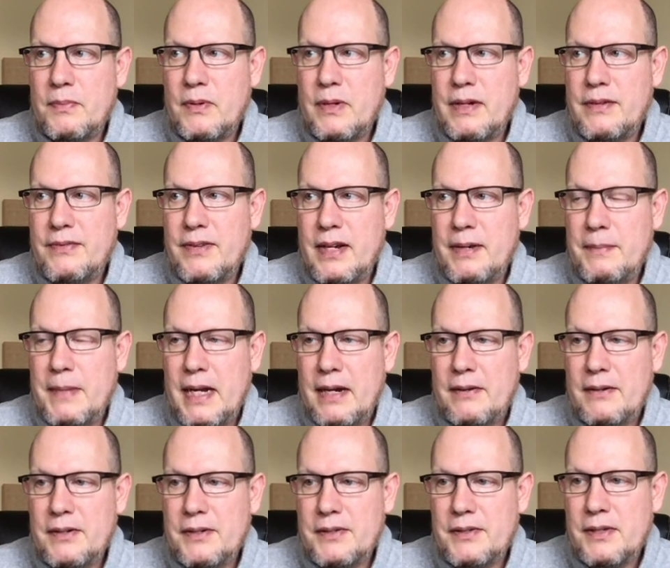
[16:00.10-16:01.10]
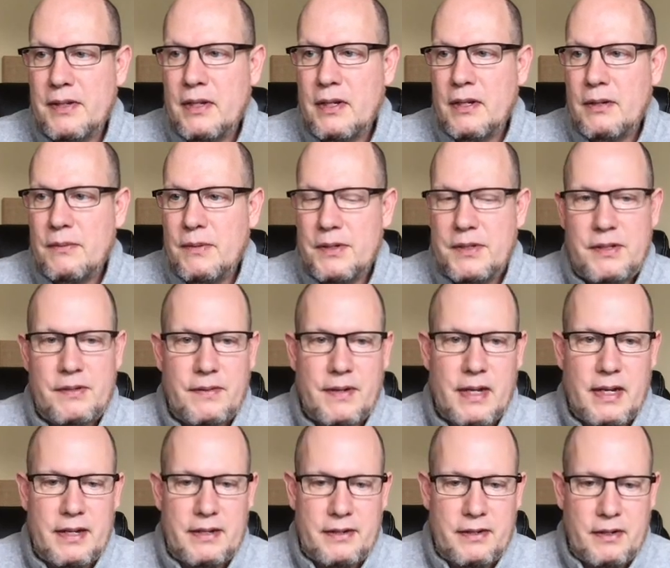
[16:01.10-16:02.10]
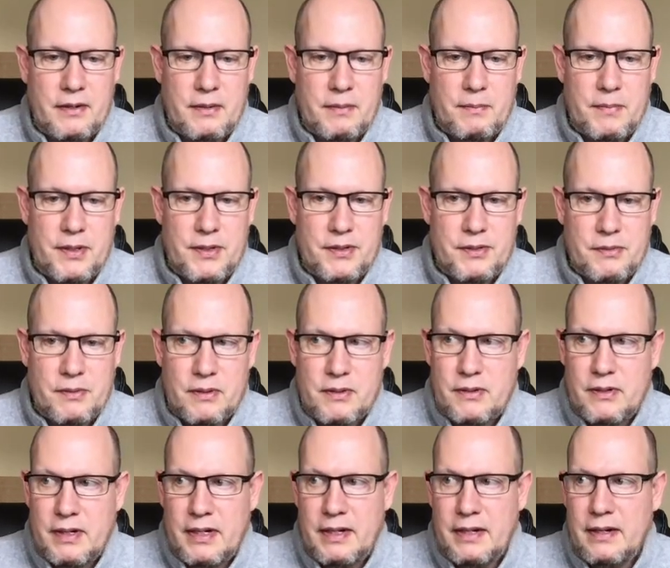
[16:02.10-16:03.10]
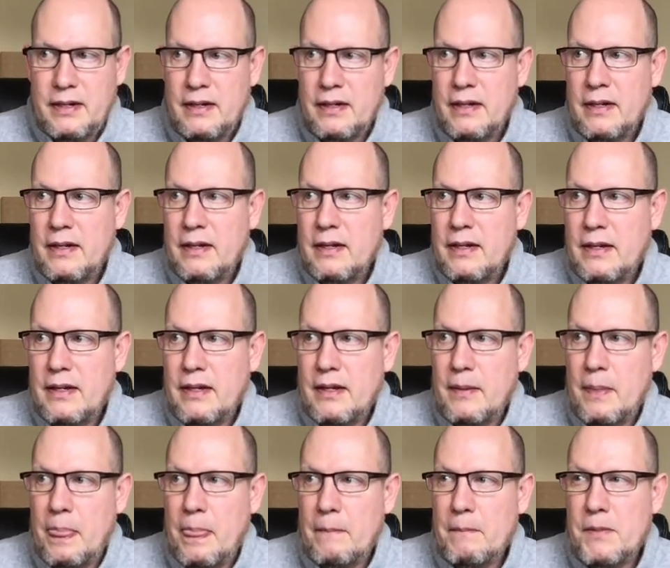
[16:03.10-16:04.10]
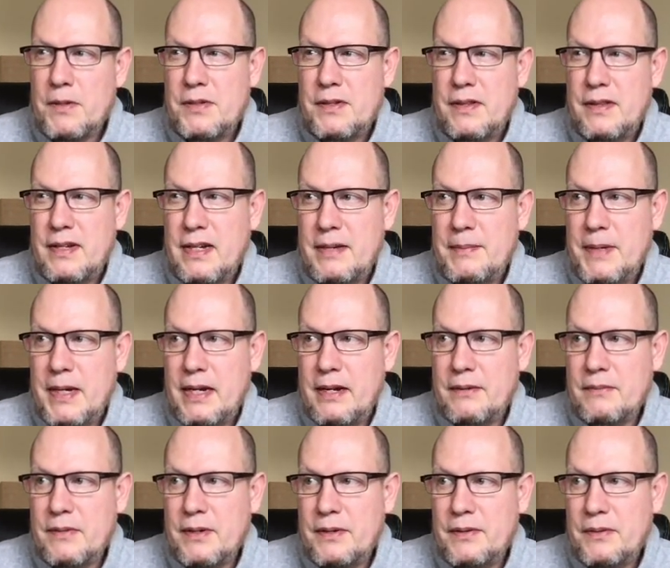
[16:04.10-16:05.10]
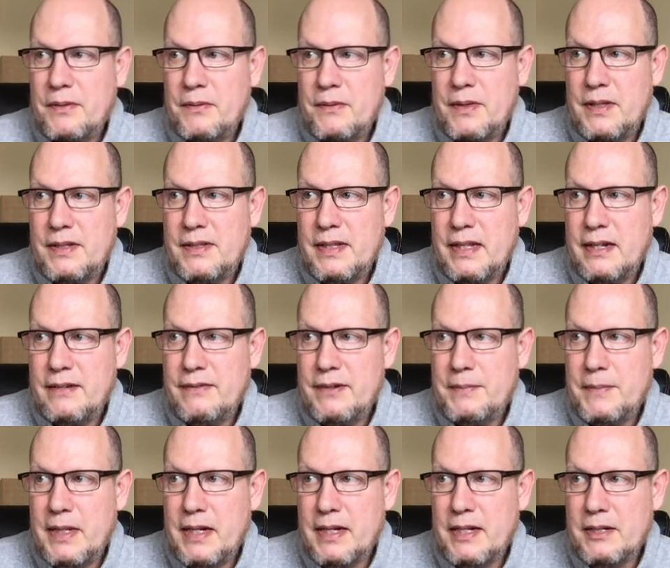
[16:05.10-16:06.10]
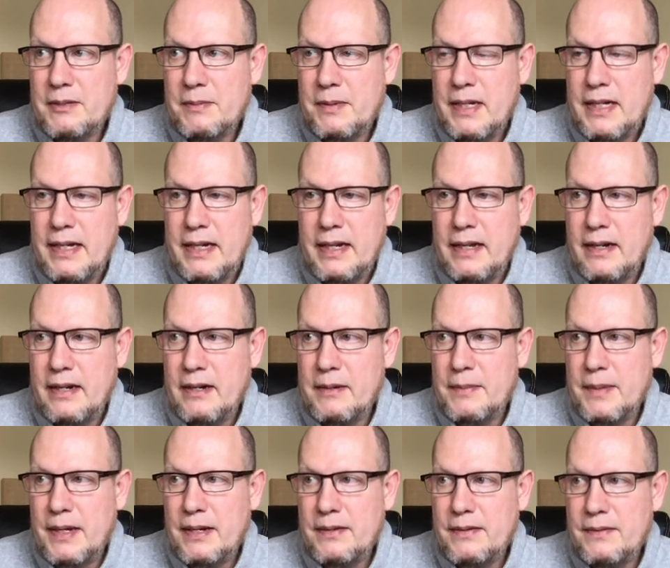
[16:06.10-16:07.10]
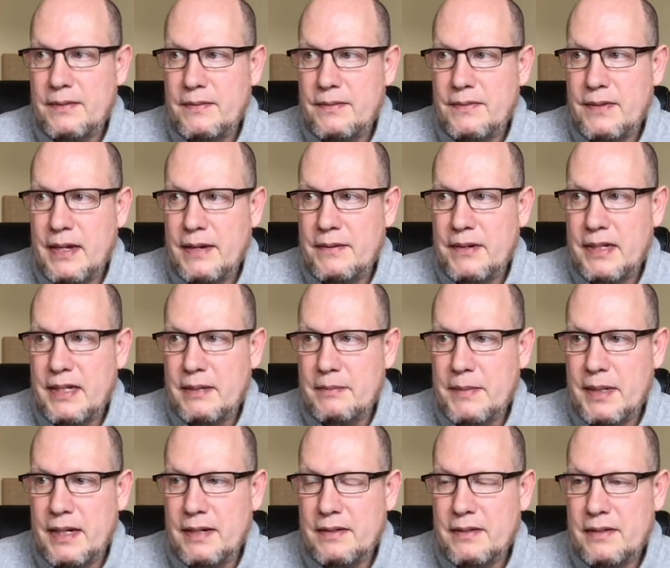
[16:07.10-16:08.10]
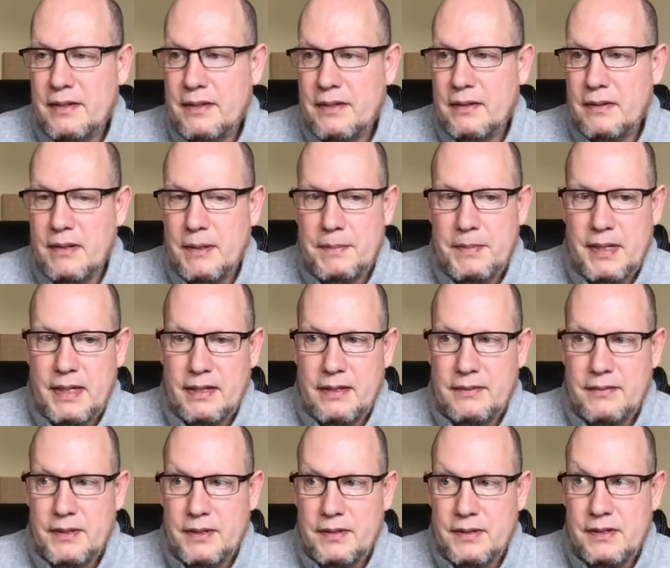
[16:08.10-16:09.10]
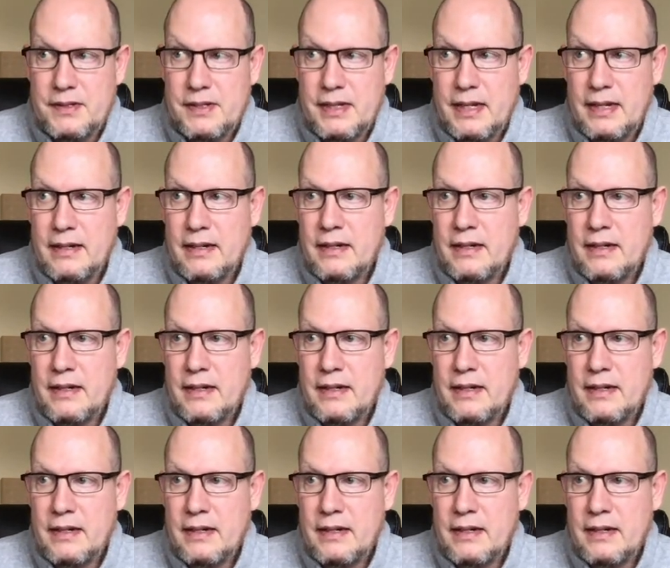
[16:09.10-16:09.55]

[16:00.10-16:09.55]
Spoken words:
predefined macros. Once you've got your pulse recorded, most of the time I can run through this set if I'm not explaining it in about 5 or 10 minutes to update the filter set.